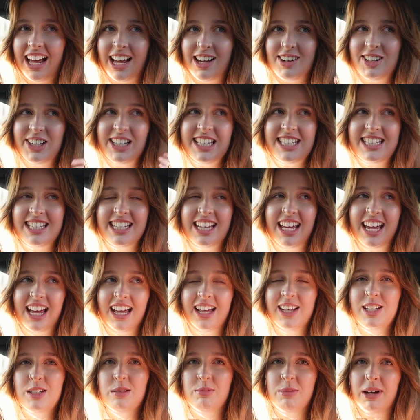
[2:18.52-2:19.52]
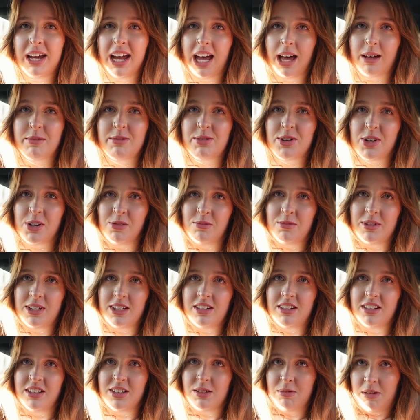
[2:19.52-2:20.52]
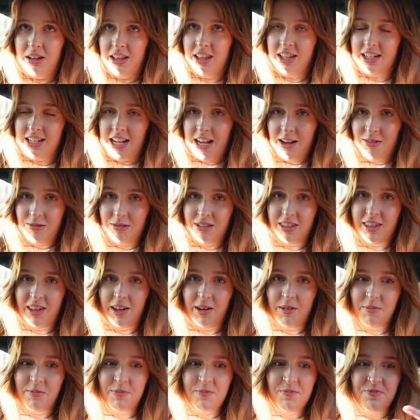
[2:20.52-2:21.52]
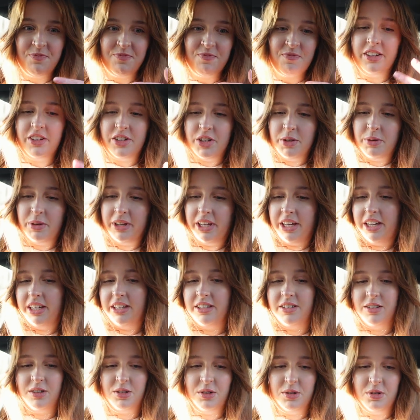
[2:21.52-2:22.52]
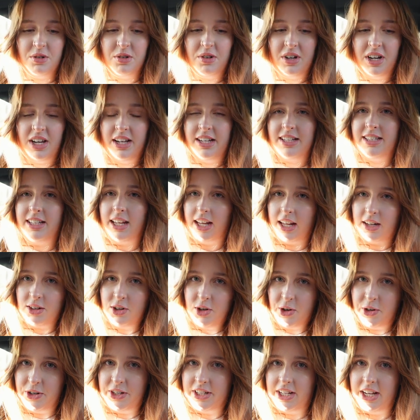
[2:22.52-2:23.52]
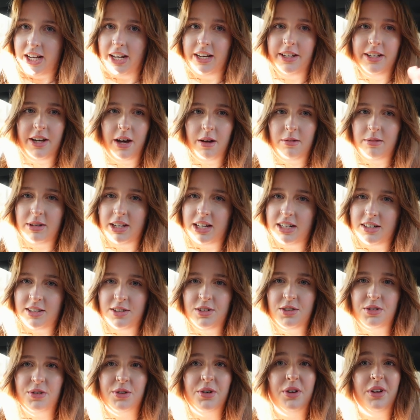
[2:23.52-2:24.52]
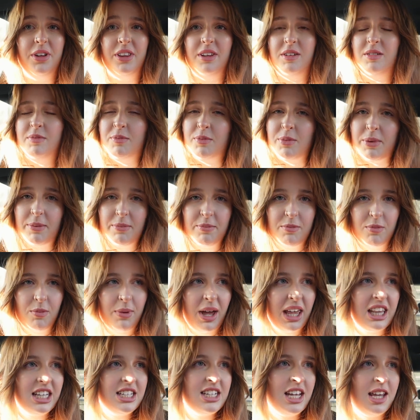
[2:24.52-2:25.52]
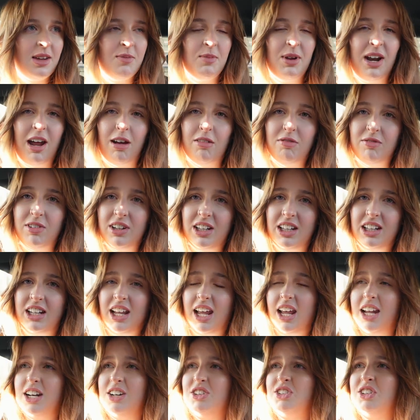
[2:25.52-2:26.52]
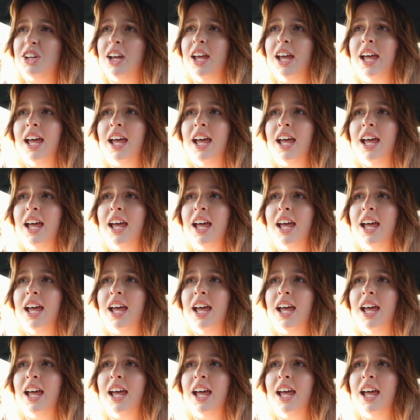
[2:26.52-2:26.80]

I was asked by Abercrombie to spend the day with them doing stories and content coming into store then met the team went out for lunch